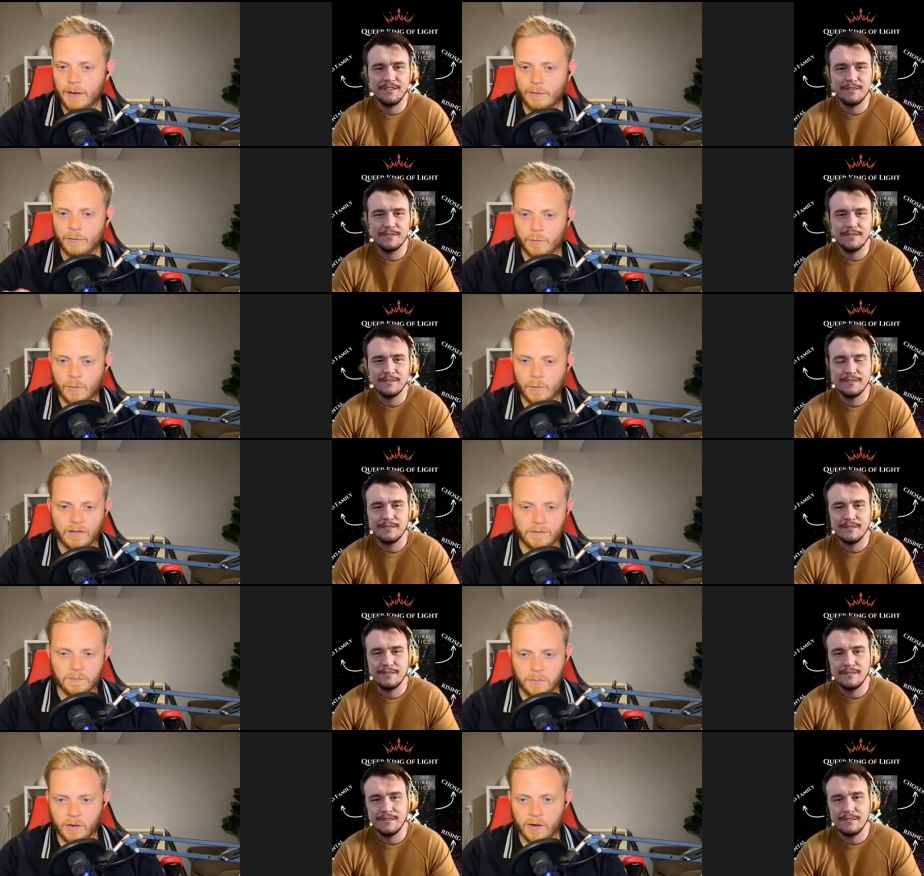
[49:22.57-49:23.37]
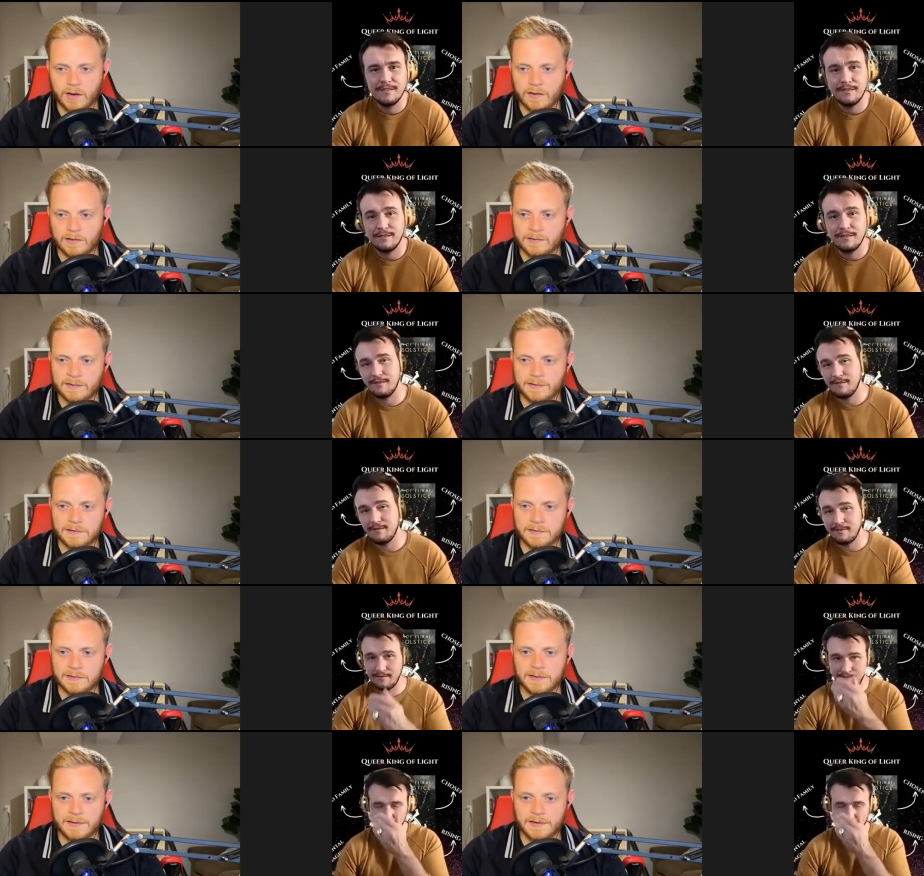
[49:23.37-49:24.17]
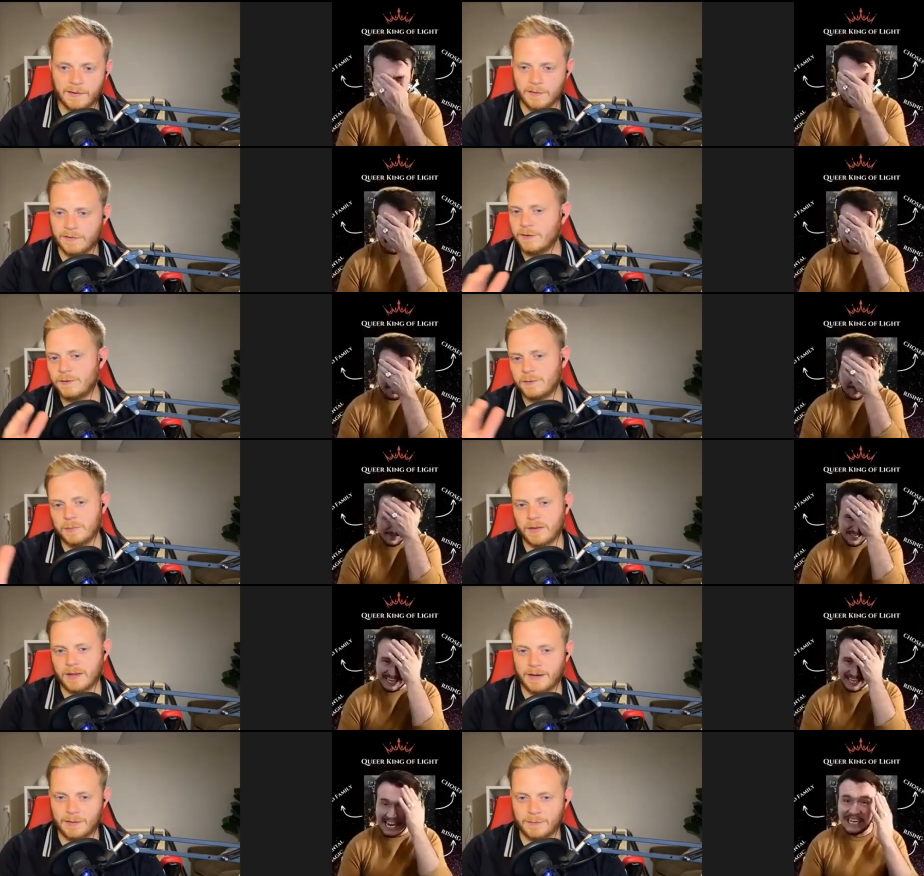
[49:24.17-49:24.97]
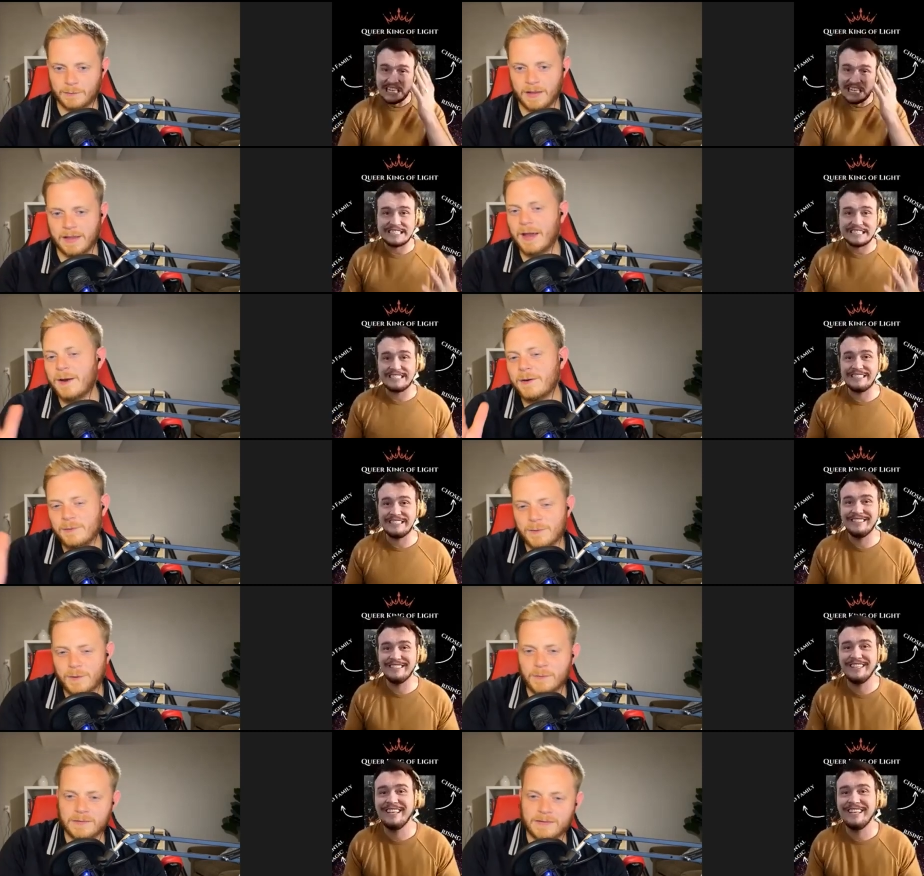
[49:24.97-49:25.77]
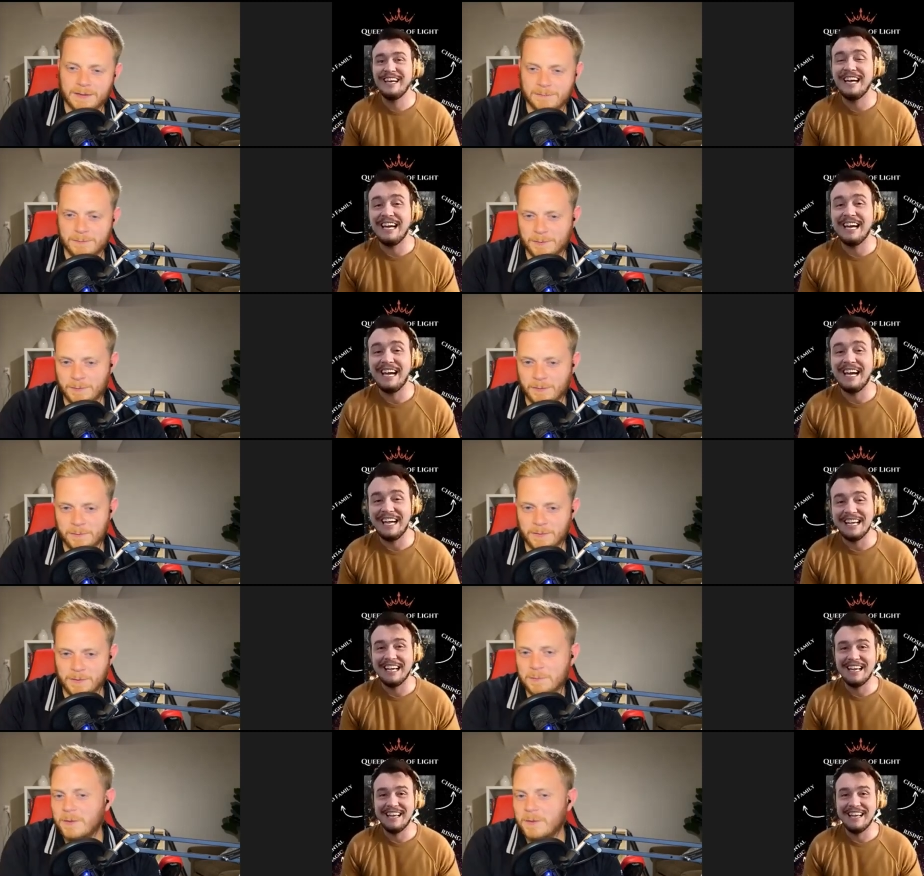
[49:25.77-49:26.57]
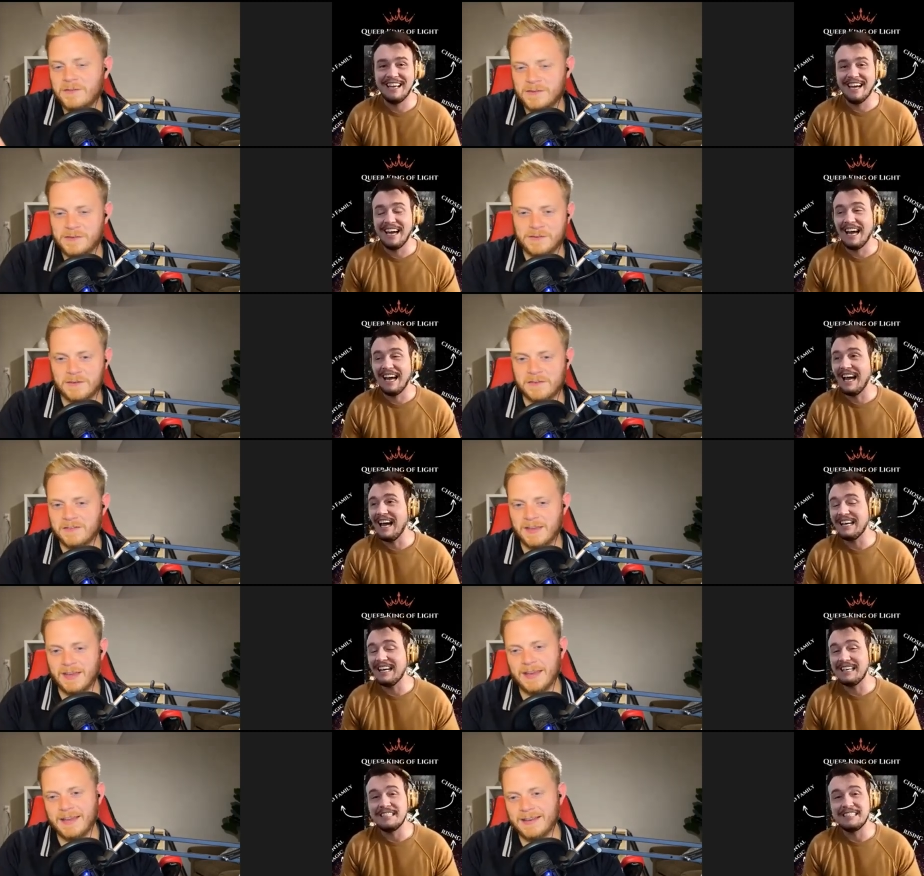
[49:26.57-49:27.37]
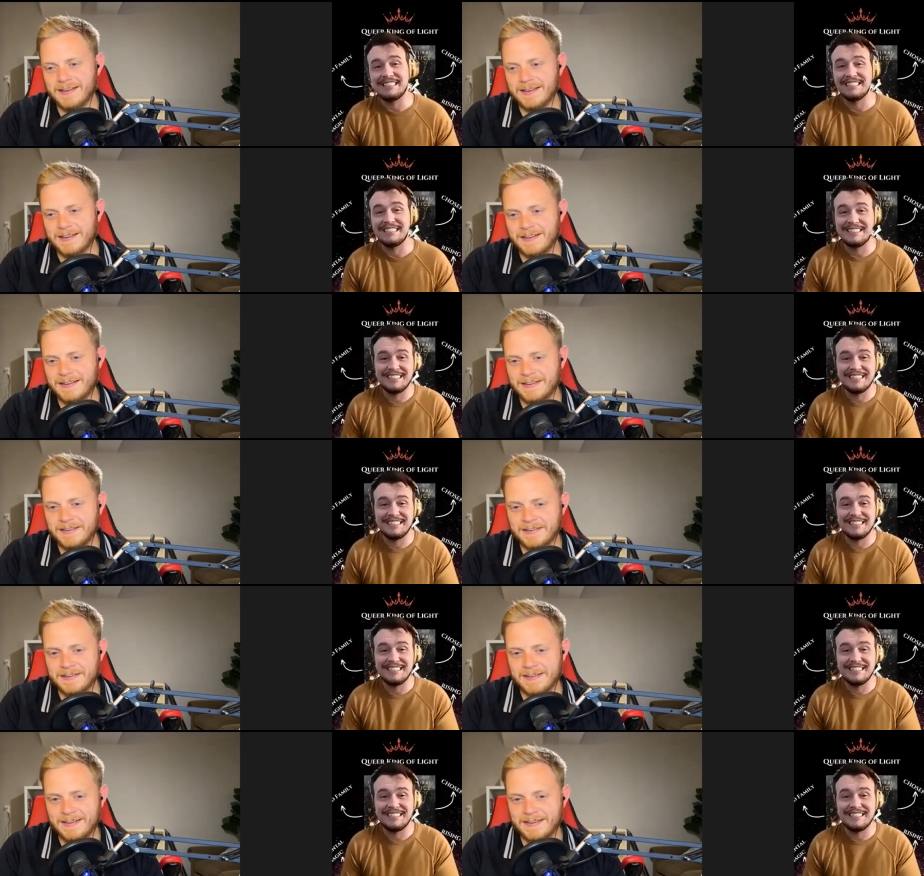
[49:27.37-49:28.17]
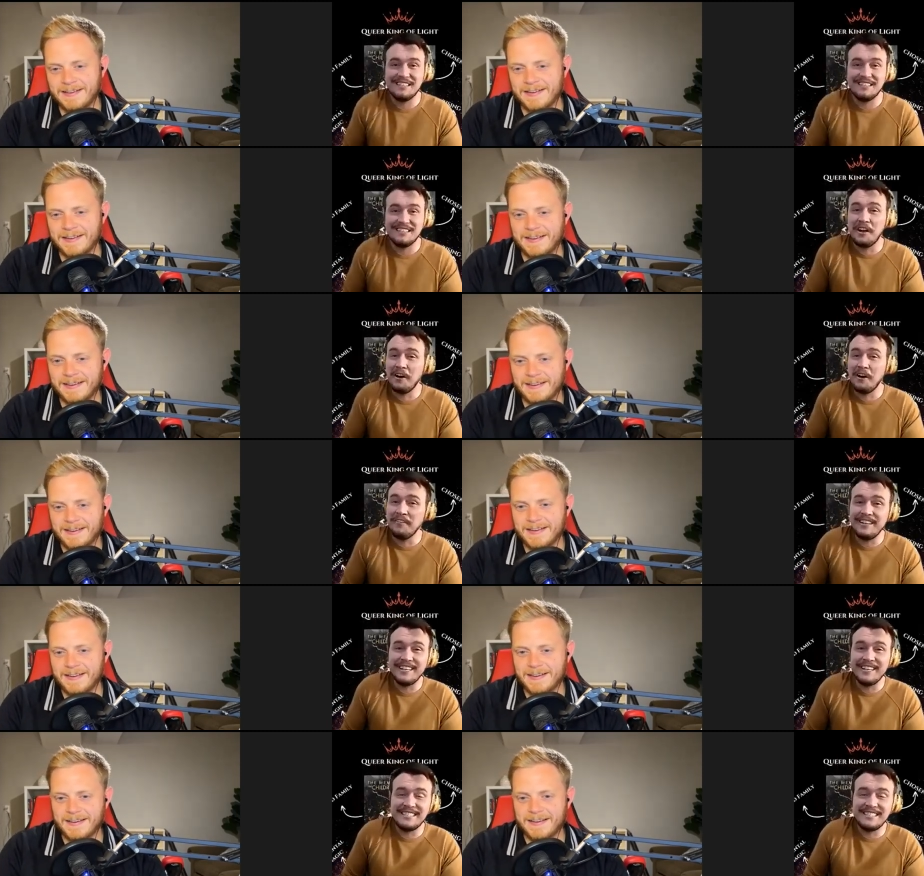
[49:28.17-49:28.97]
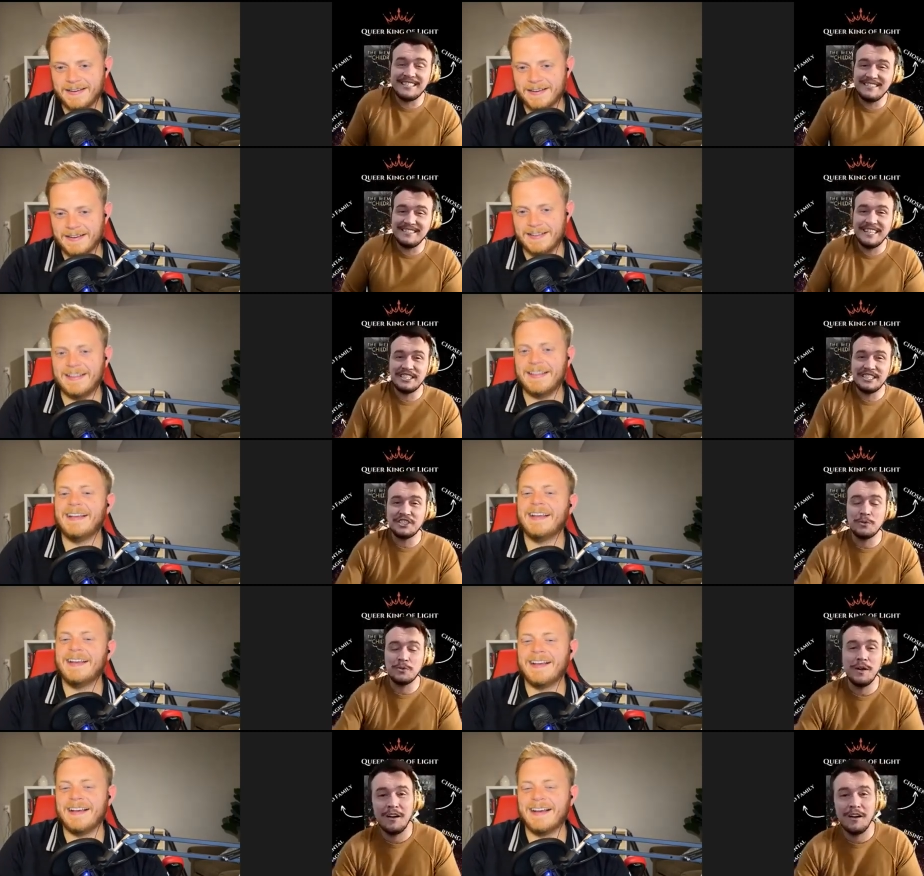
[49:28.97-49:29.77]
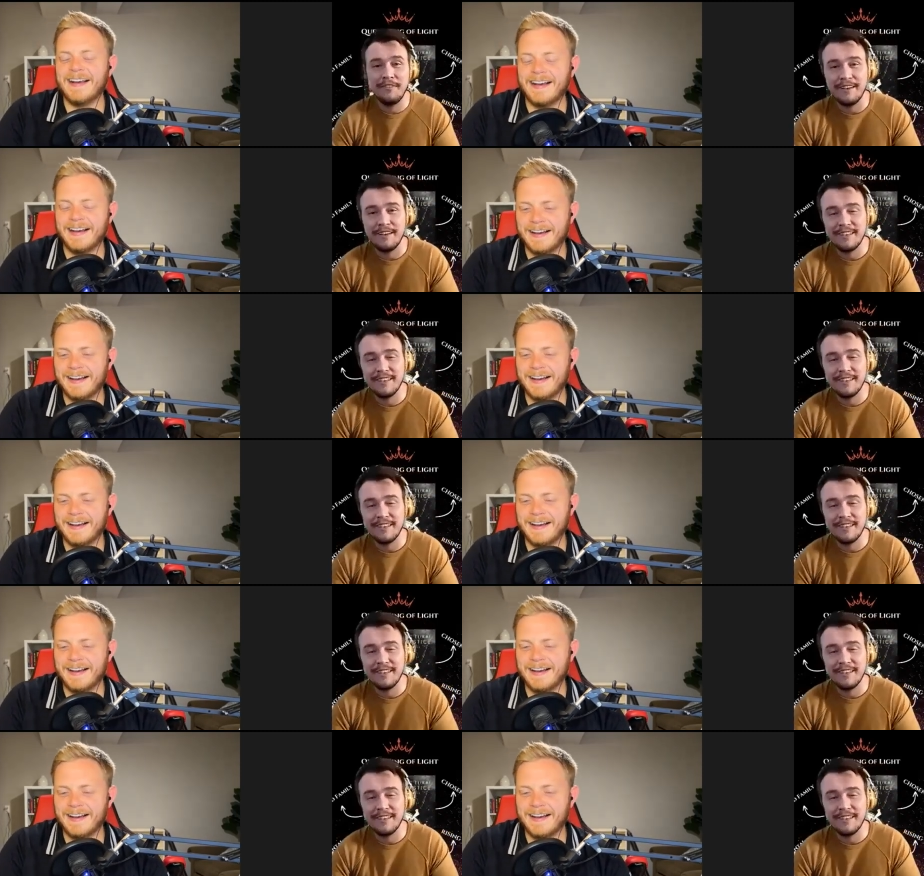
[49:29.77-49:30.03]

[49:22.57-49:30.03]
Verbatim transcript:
Speaker 1: out twelve books, or did you plan out like how do you know it's going to be twelve books? What if it's fifteen?
Speaker 2: No, it's it's twelve.